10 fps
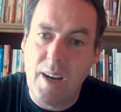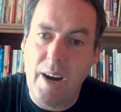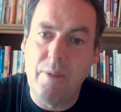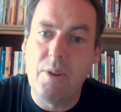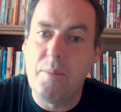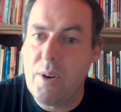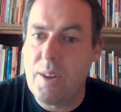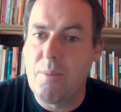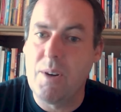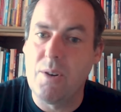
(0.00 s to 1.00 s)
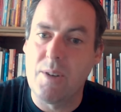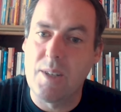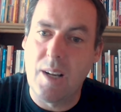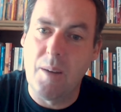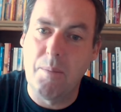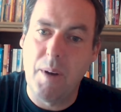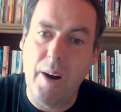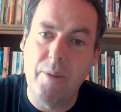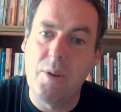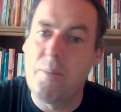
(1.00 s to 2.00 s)
How are you breathing when you're asleep?
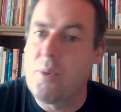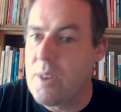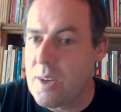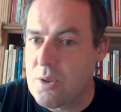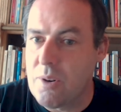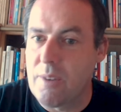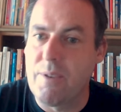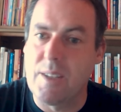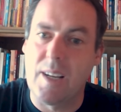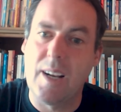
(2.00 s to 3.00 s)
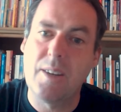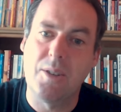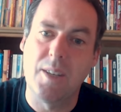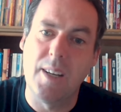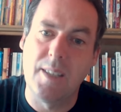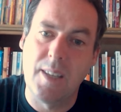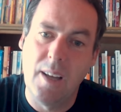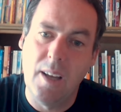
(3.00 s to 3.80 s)
How are you breathing during physical exercise?